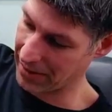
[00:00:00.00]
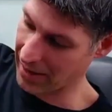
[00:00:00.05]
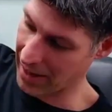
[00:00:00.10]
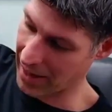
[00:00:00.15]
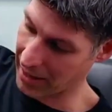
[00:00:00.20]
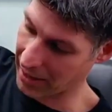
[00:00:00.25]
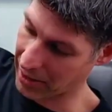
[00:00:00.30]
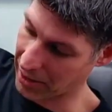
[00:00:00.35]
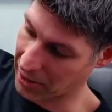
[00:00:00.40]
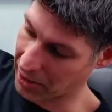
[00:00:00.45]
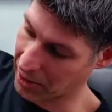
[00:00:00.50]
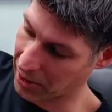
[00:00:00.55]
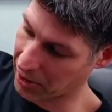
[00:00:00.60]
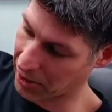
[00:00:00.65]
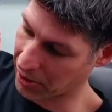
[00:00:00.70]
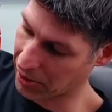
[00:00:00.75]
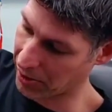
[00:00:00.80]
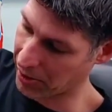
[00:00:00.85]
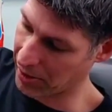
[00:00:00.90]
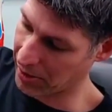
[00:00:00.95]
that
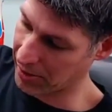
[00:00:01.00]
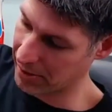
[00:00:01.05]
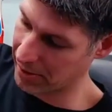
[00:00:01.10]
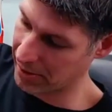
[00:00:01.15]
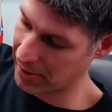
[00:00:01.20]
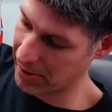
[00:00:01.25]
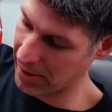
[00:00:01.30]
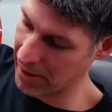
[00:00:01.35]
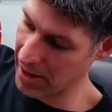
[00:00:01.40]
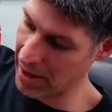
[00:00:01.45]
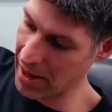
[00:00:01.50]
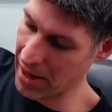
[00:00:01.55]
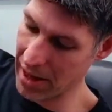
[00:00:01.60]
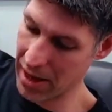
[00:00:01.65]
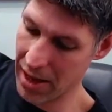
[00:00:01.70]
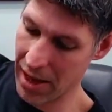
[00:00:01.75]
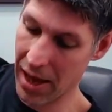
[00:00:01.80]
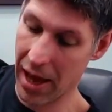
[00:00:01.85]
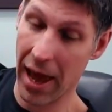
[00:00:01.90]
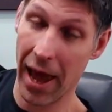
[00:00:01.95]
concurrent
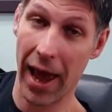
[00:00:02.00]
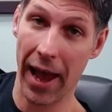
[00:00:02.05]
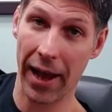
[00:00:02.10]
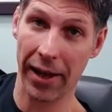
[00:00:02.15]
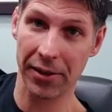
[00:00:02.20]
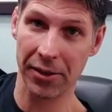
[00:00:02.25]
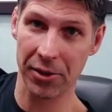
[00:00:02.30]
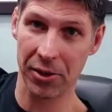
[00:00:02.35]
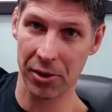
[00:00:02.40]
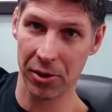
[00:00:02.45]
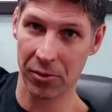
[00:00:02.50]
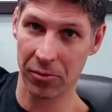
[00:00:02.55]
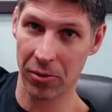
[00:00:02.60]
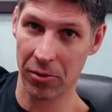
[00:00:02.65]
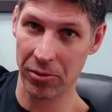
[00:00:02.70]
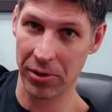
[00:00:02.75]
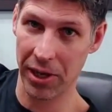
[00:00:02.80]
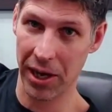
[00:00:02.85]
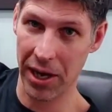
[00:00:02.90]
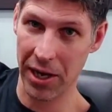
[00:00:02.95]
external
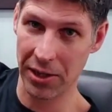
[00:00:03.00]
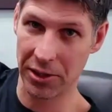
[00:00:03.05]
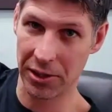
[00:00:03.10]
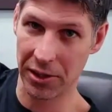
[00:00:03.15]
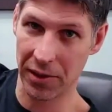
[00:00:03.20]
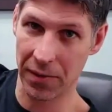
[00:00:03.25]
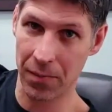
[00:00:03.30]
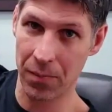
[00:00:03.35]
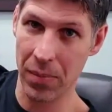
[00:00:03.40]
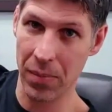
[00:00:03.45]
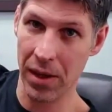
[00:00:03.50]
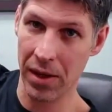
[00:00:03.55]
rotation